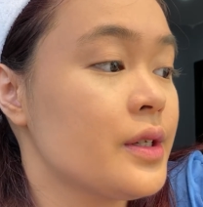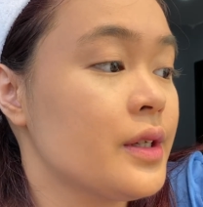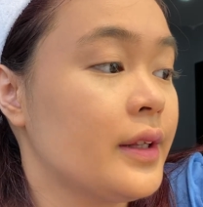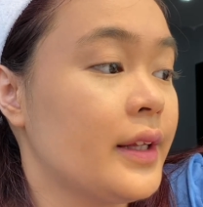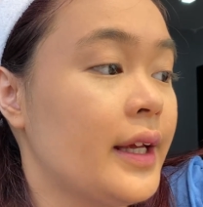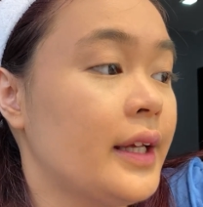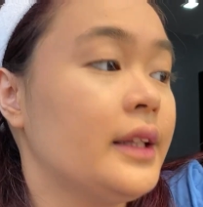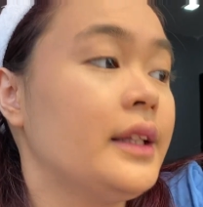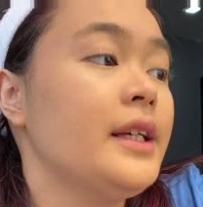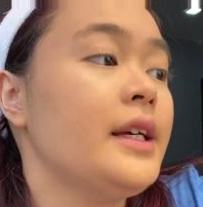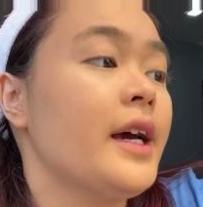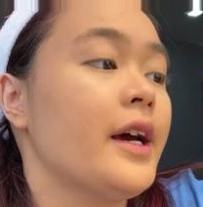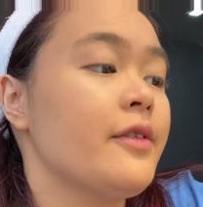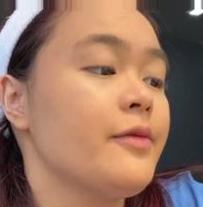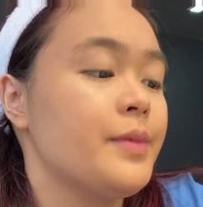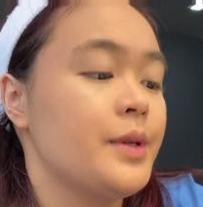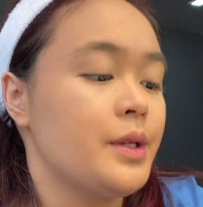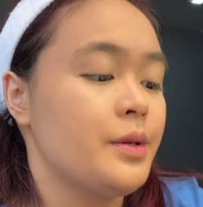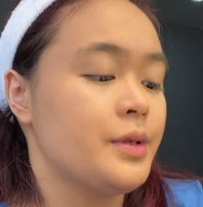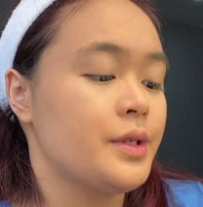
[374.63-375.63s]
Lately, I've
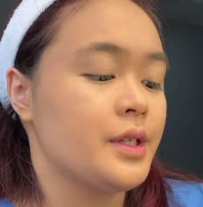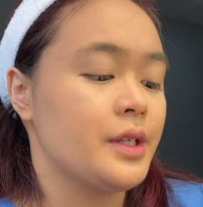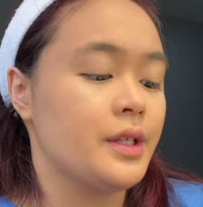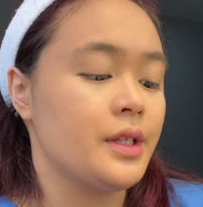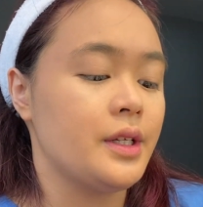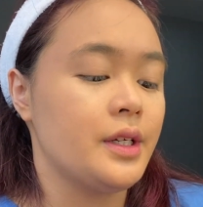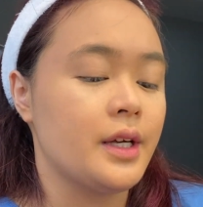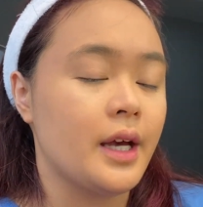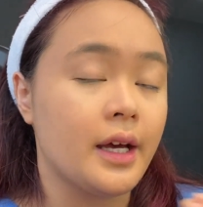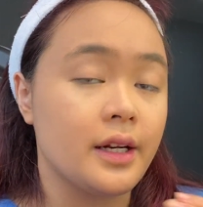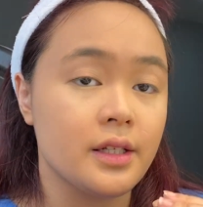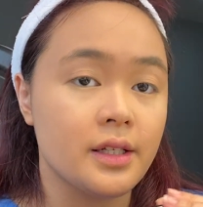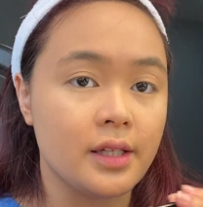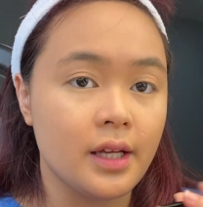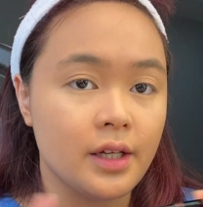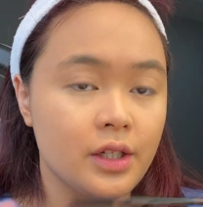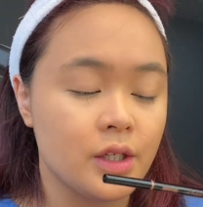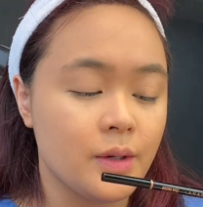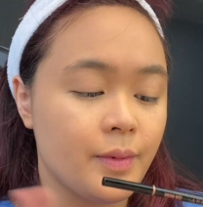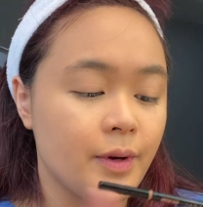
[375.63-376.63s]
been using the
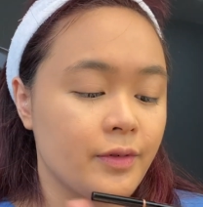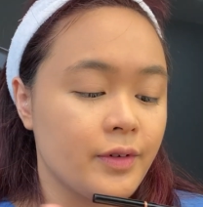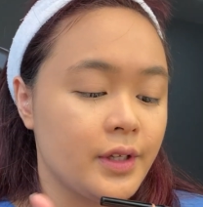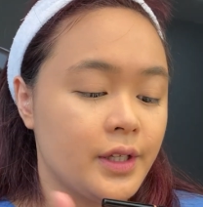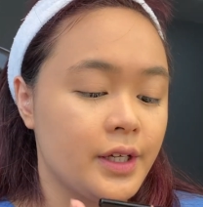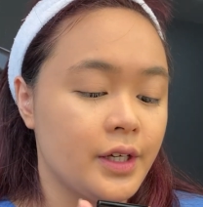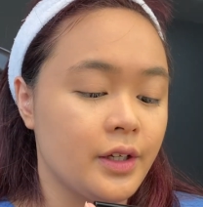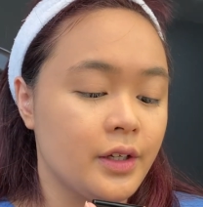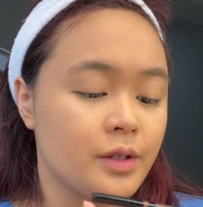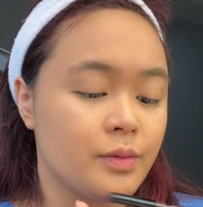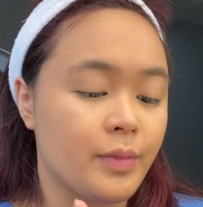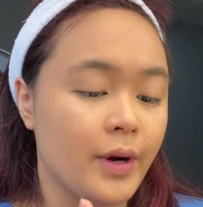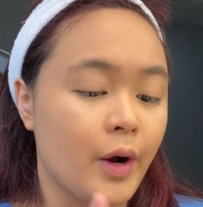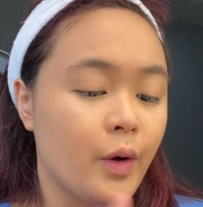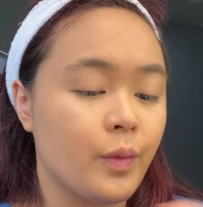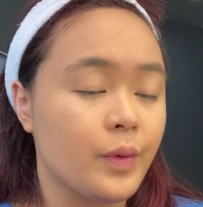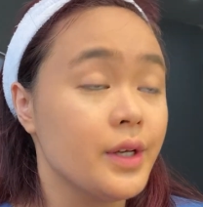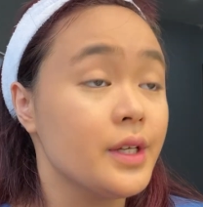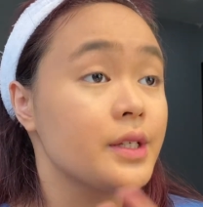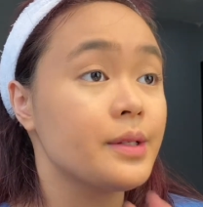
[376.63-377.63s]
Anastasia Beverly Hills Brow
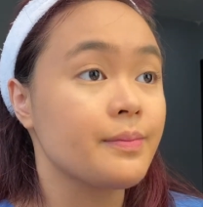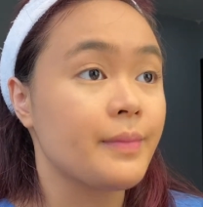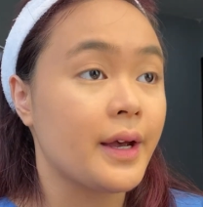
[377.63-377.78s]
Wiz.